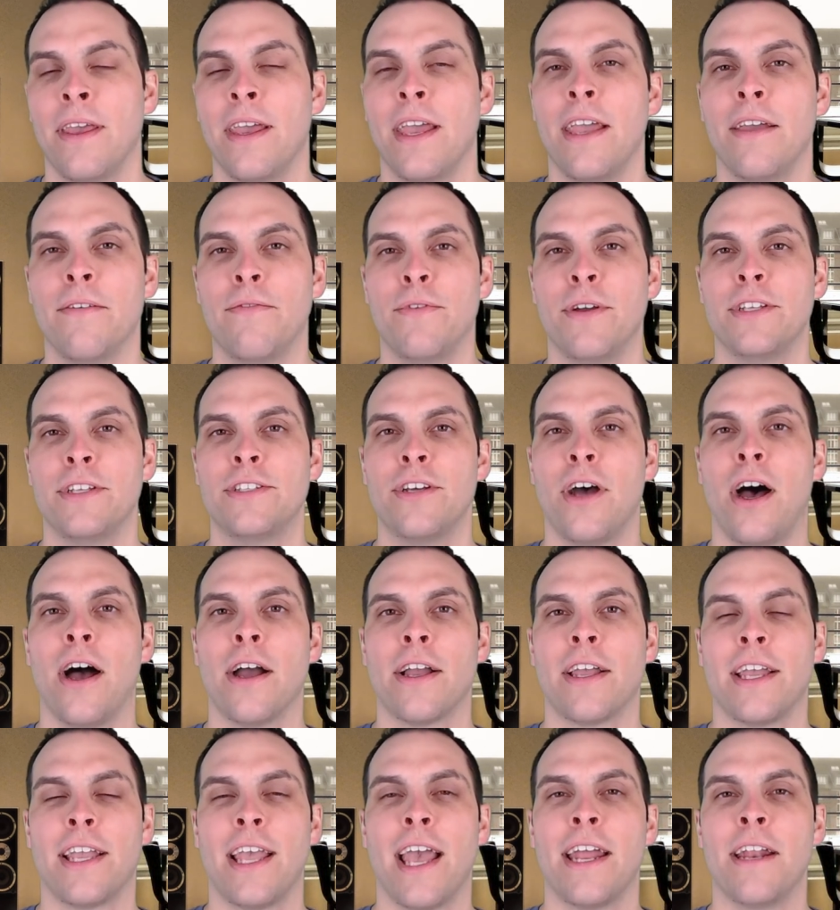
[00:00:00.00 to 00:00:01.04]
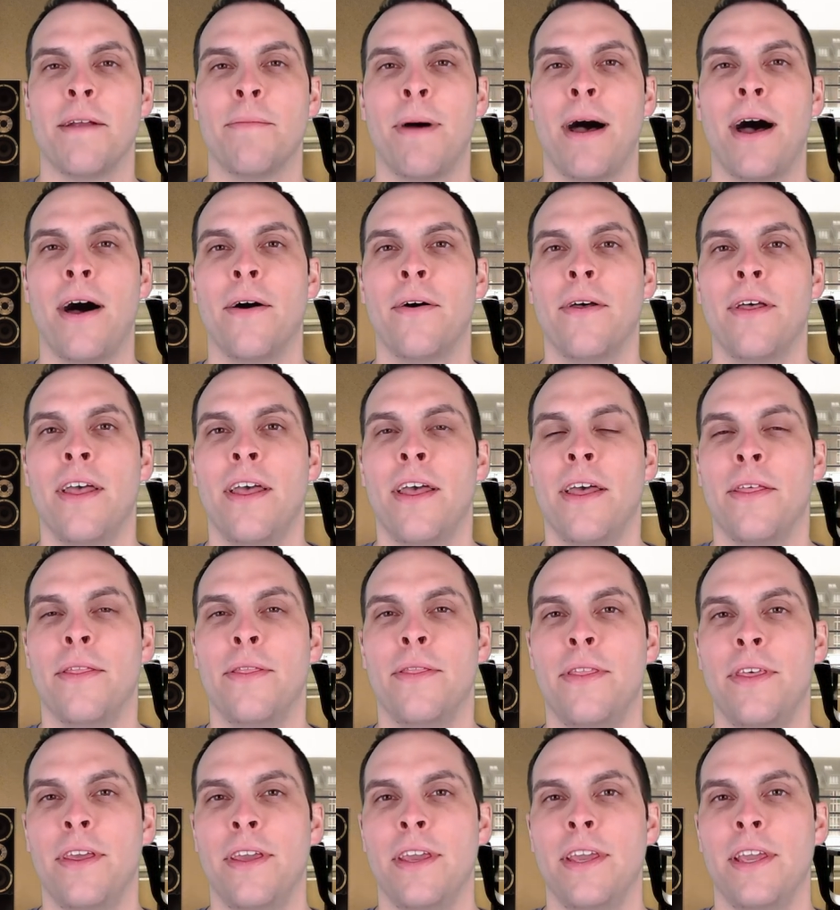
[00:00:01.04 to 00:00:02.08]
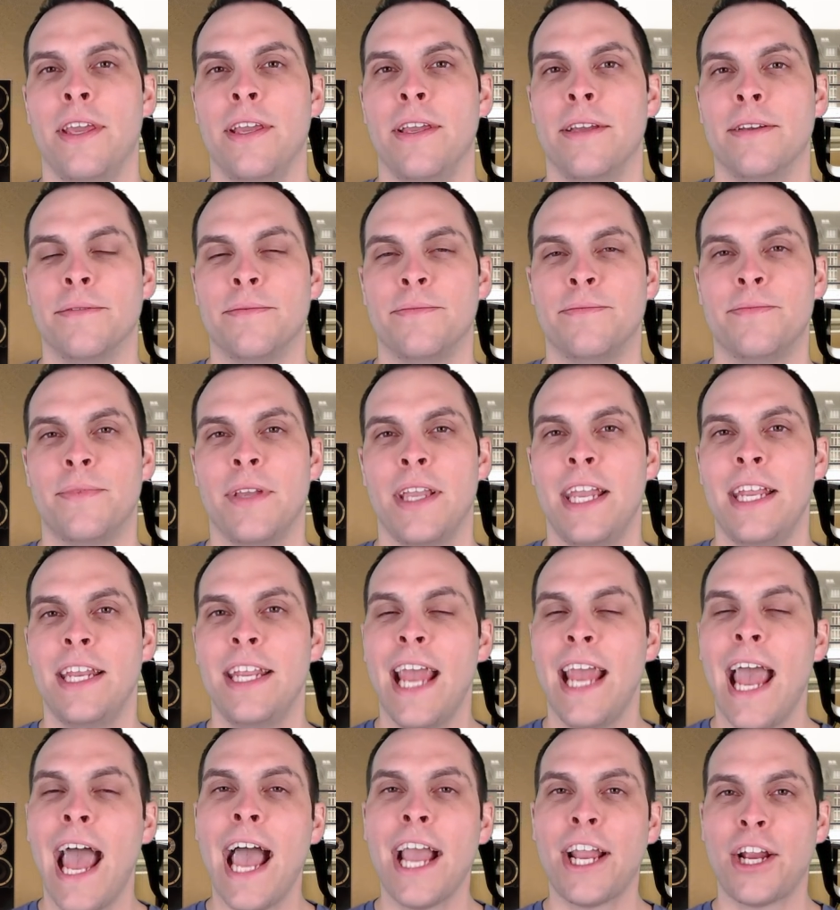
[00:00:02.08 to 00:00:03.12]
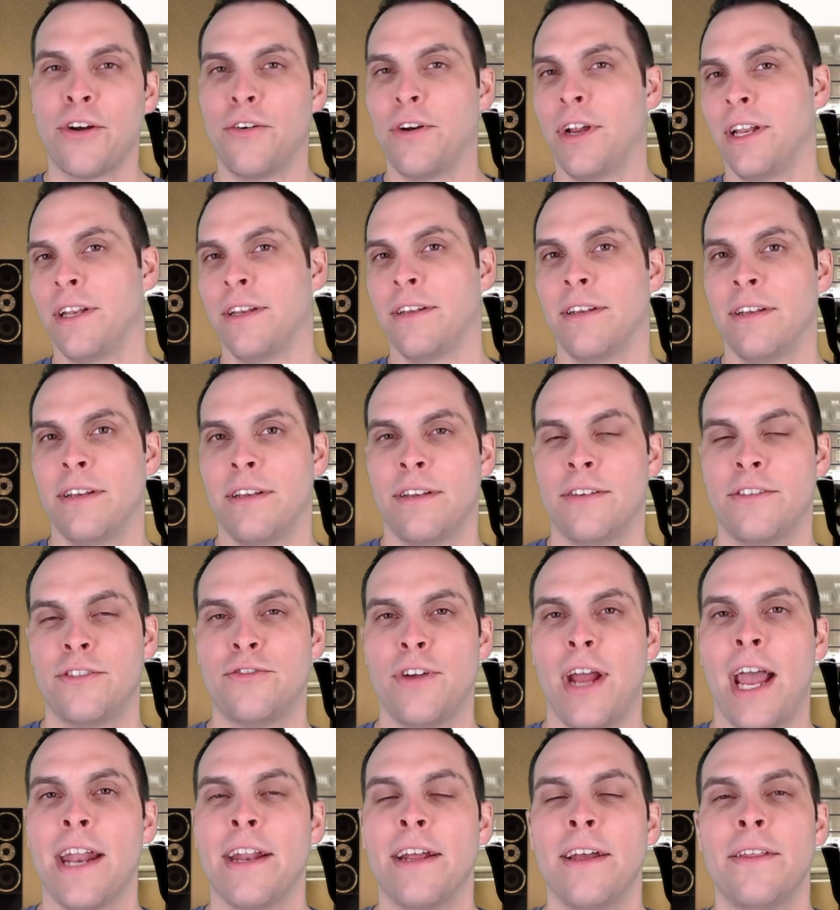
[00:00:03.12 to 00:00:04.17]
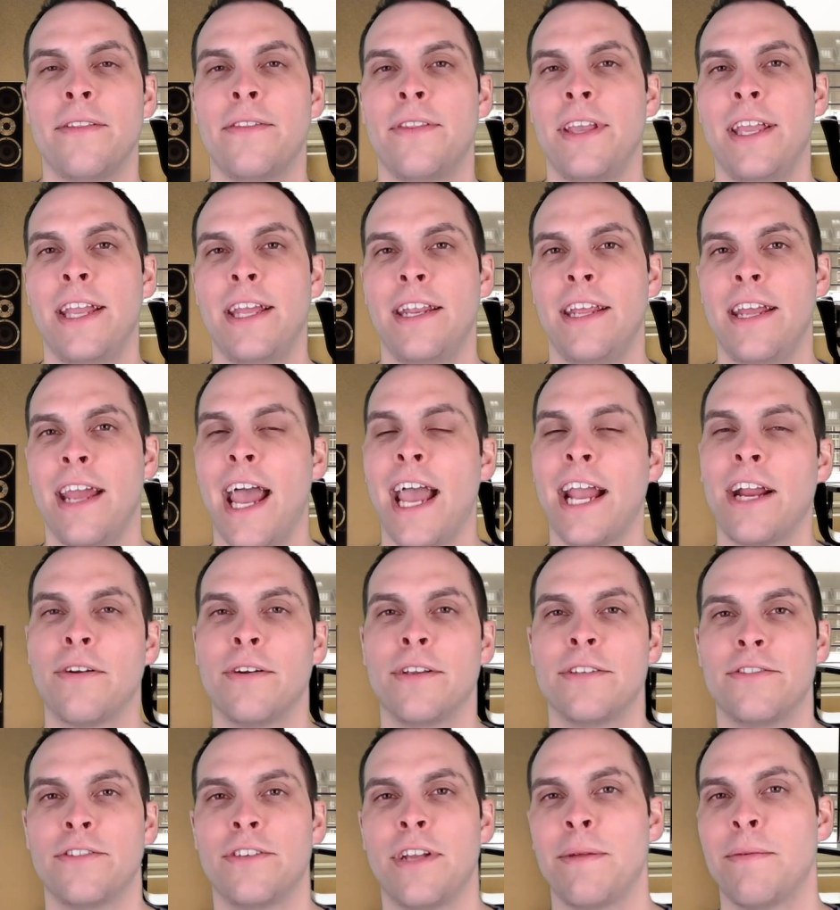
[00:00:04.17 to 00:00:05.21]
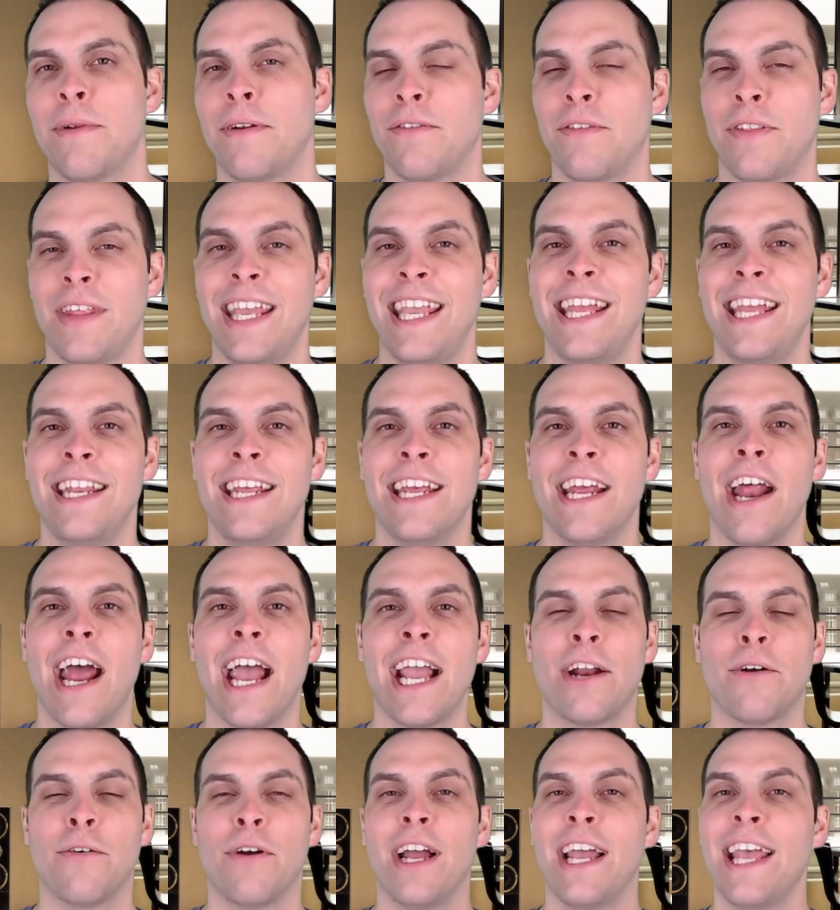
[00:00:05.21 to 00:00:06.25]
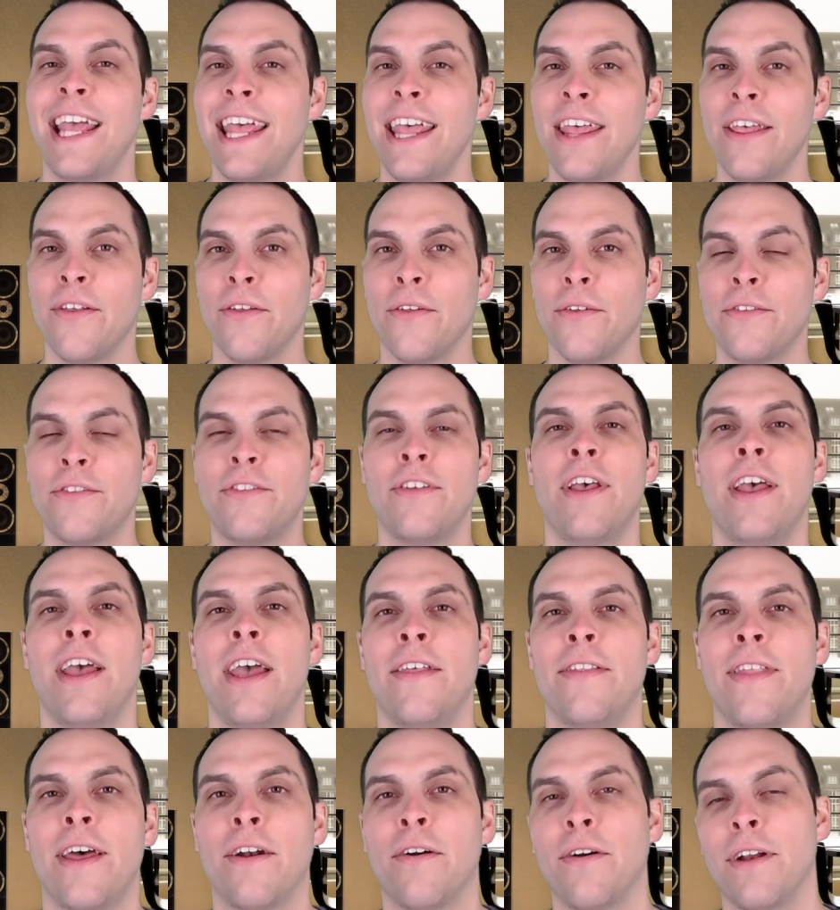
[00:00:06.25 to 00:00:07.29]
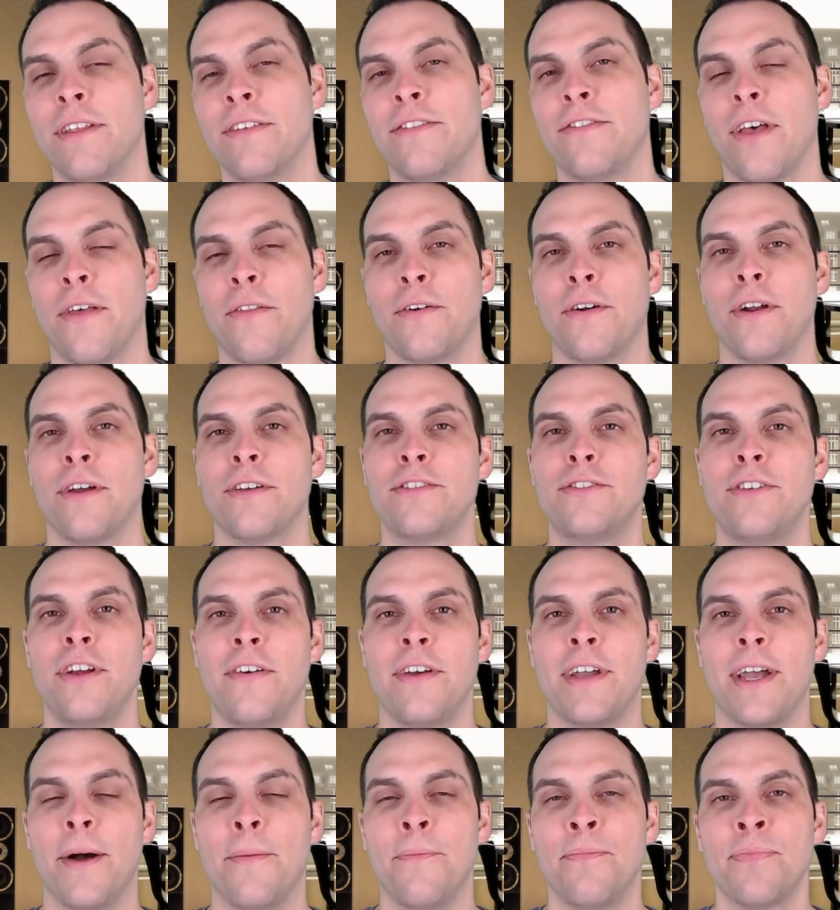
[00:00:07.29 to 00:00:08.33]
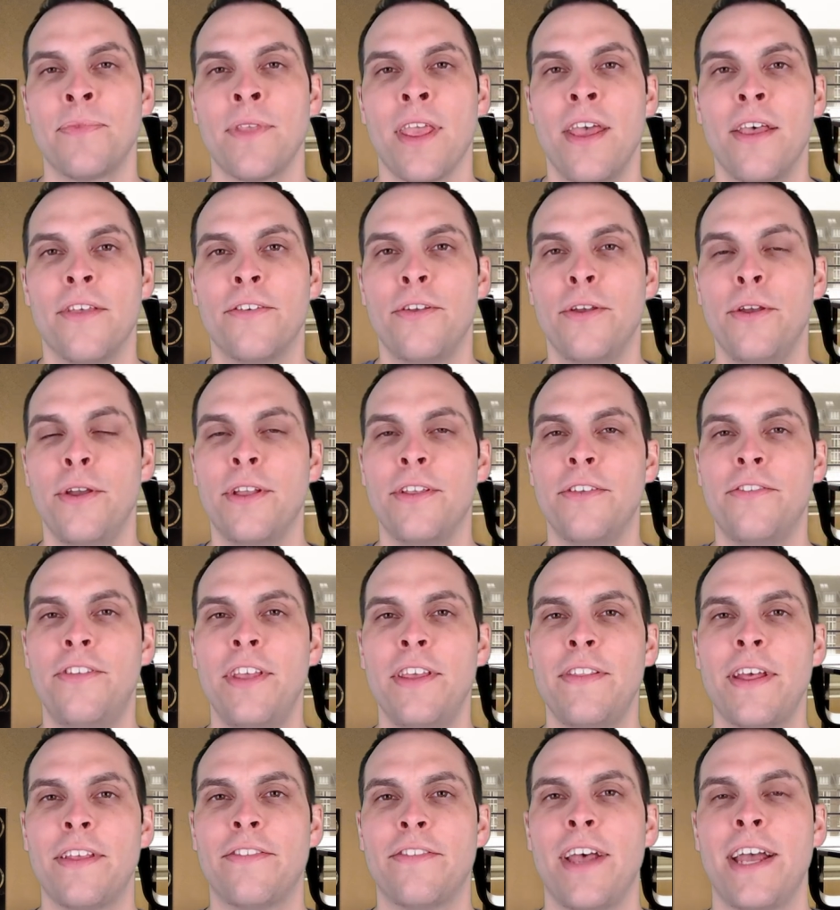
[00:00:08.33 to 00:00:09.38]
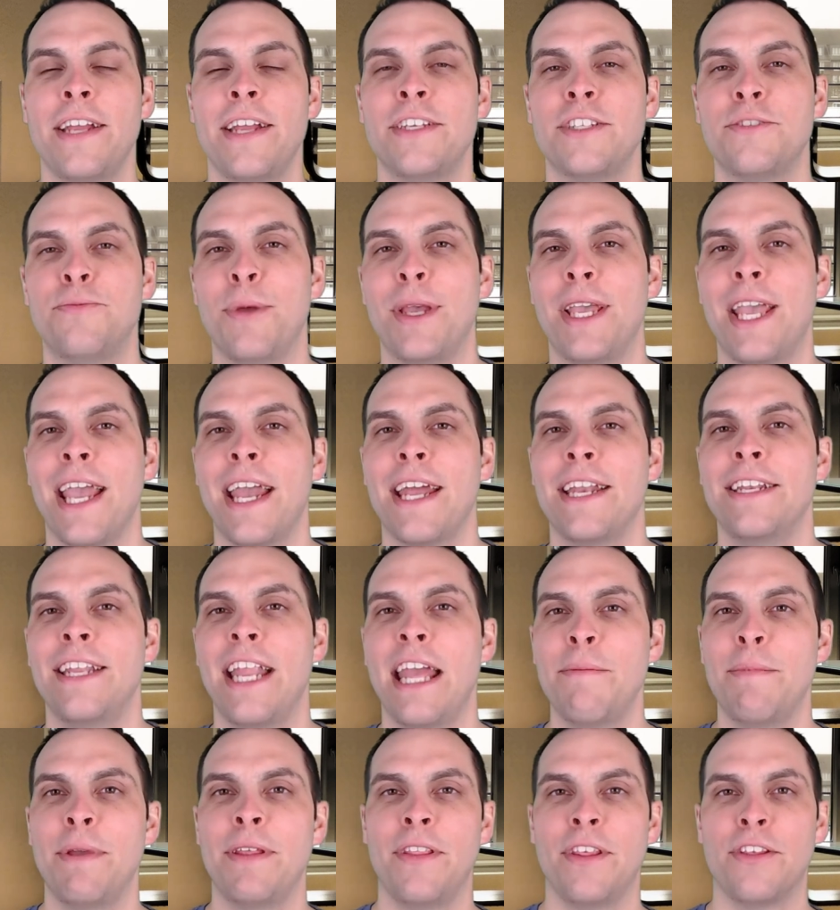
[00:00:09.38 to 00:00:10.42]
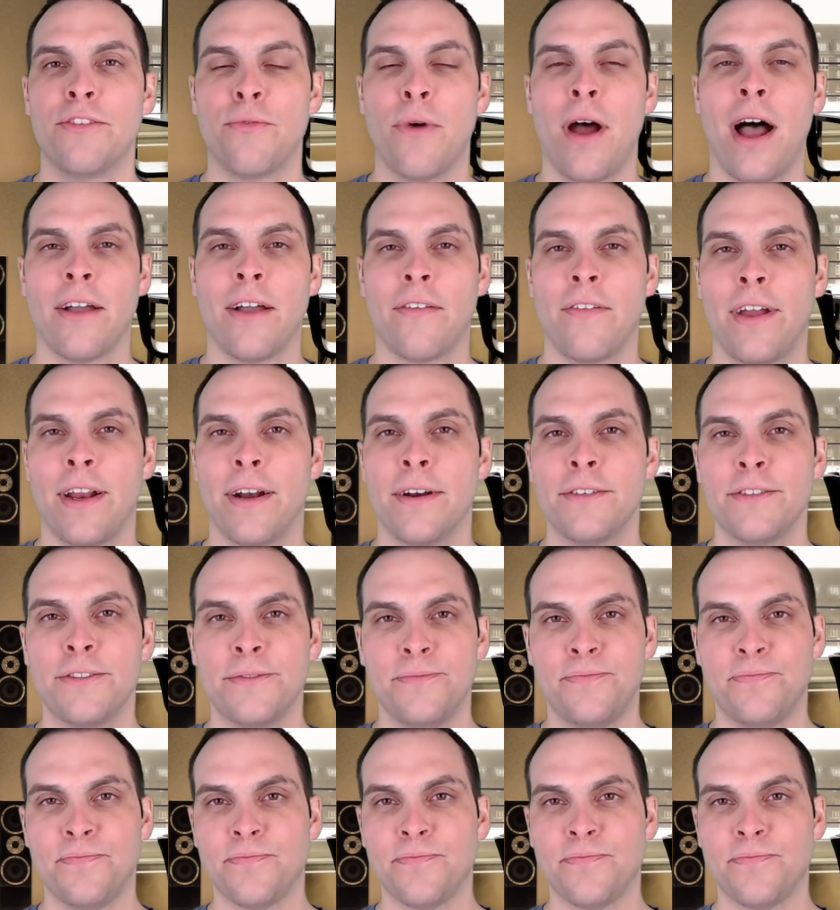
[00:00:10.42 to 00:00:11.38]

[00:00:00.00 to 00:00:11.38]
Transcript: If we talk again about the Ediacaran strata, the Ediacarans are named after the Ediacara Hills that are in southern Australia. So you can see that scientists began naming these rock layers,